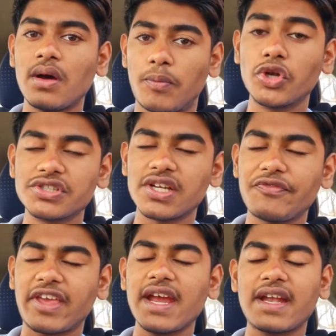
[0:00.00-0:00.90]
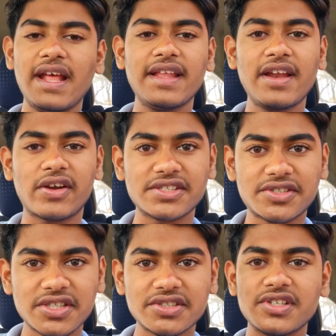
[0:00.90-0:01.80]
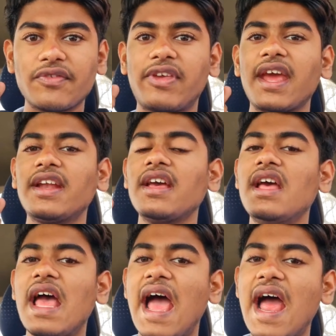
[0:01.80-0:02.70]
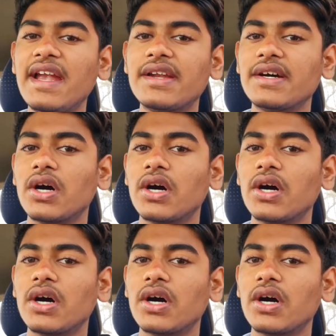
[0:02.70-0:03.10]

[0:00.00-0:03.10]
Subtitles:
pollution certificate, and then registration certificate, and